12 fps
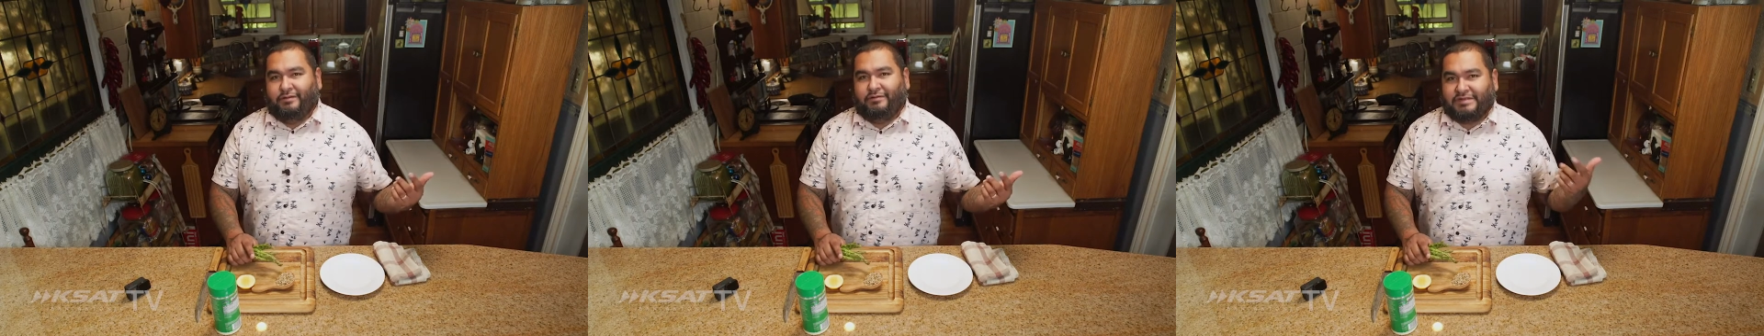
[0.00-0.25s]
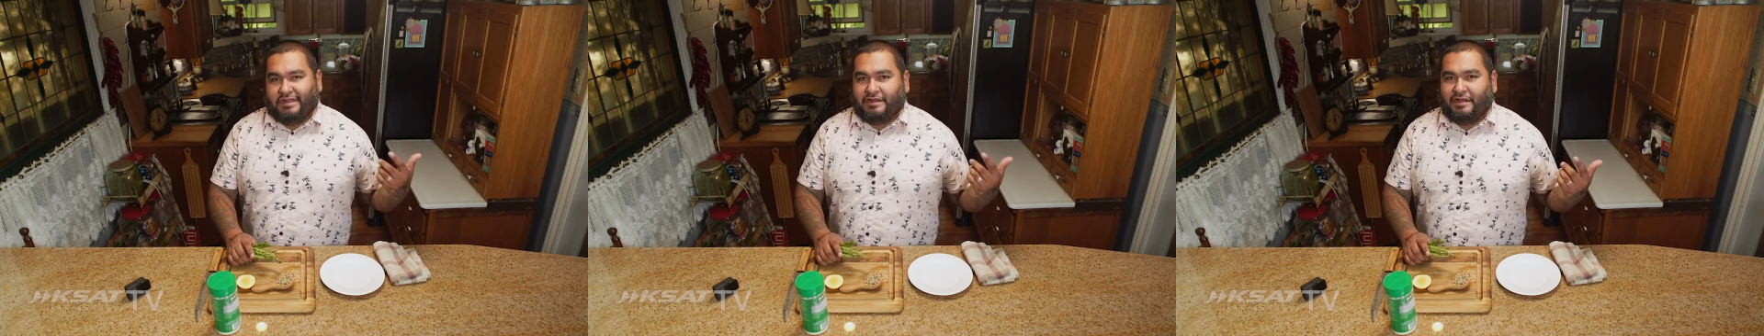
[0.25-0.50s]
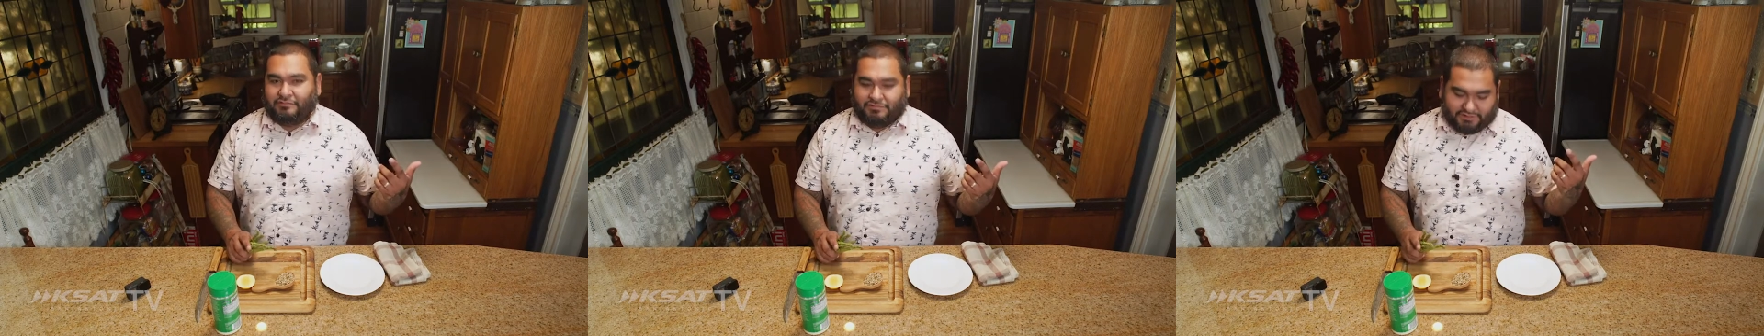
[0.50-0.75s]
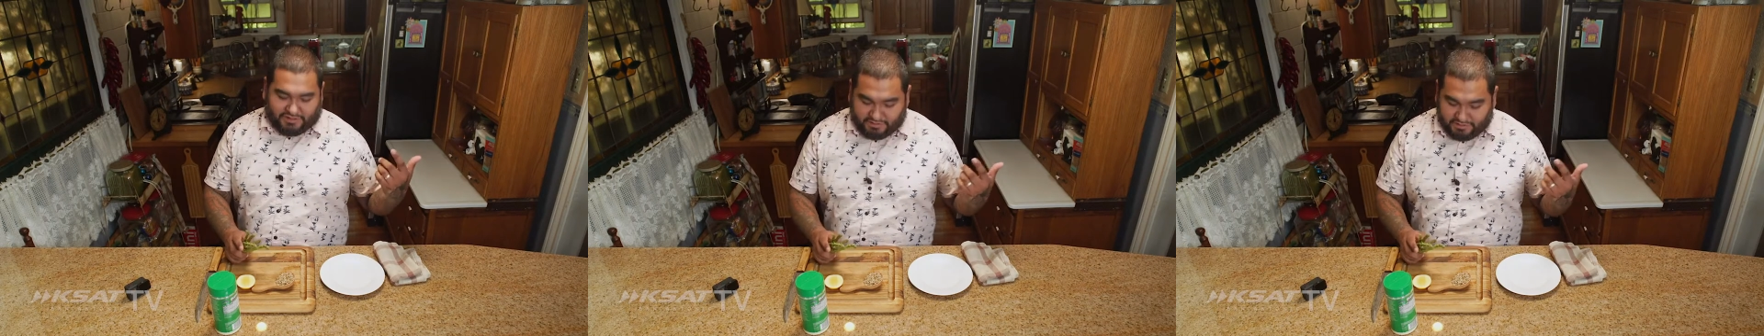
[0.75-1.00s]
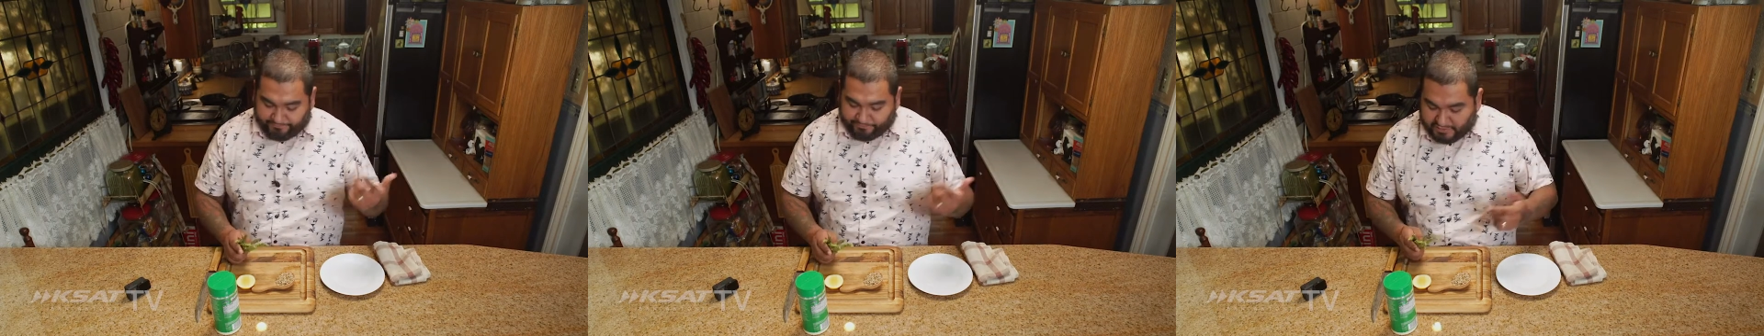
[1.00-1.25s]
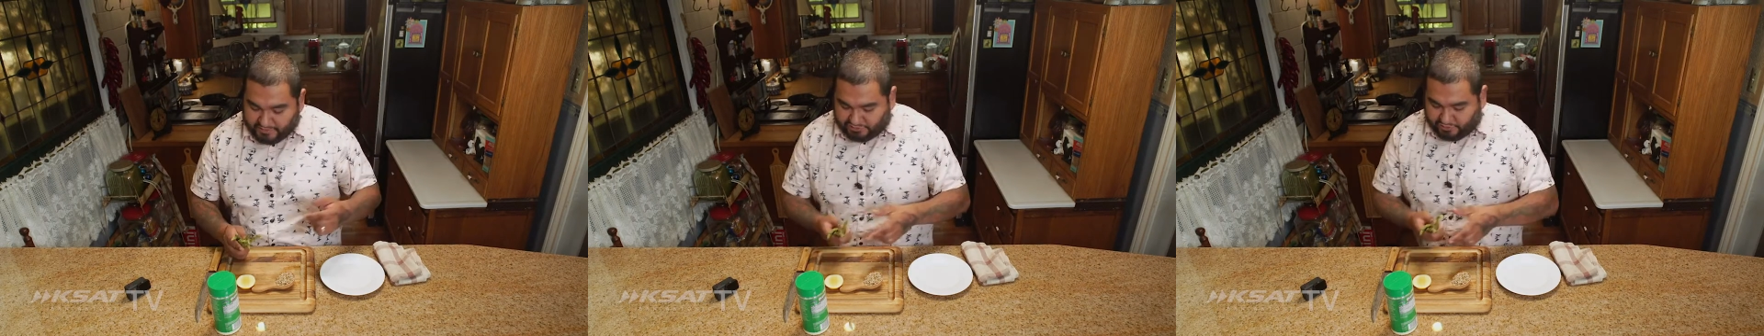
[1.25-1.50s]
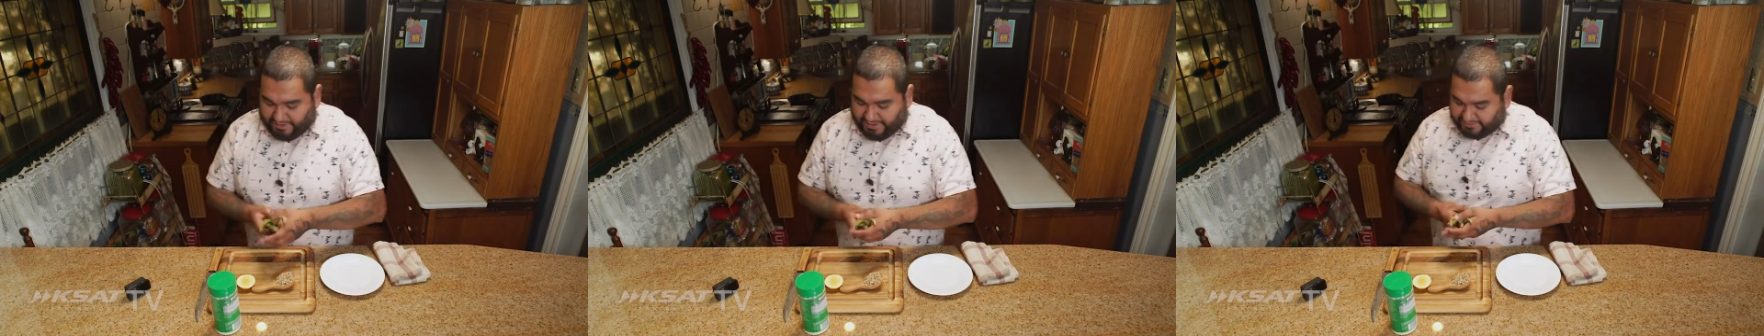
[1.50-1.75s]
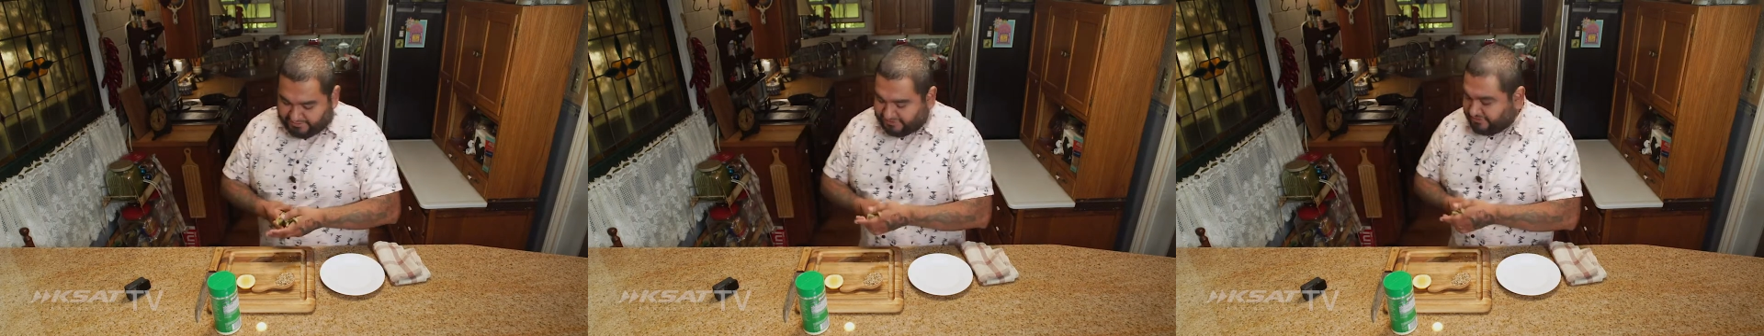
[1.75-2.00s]
or it's not tacos, right? So we got
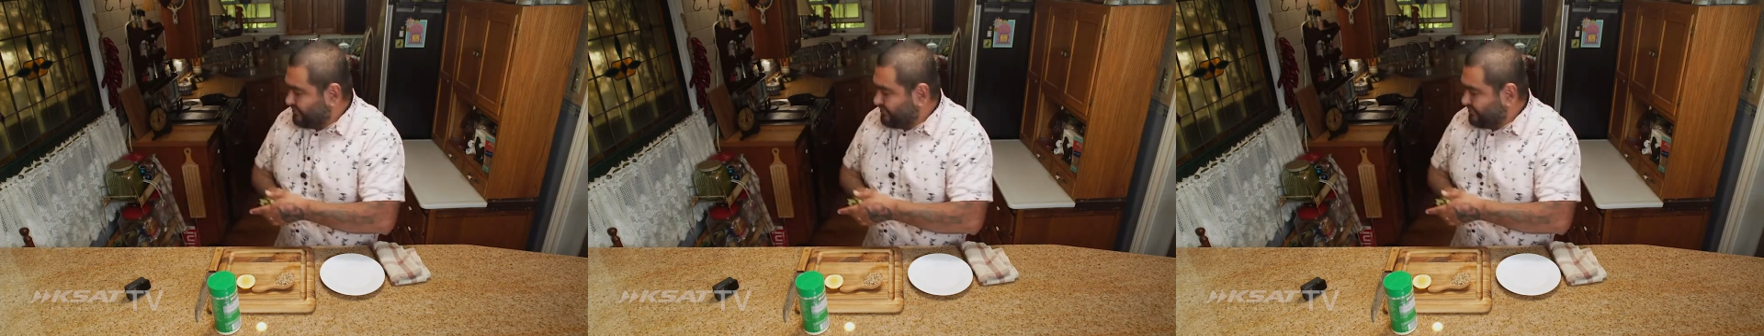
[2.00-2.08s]
here is just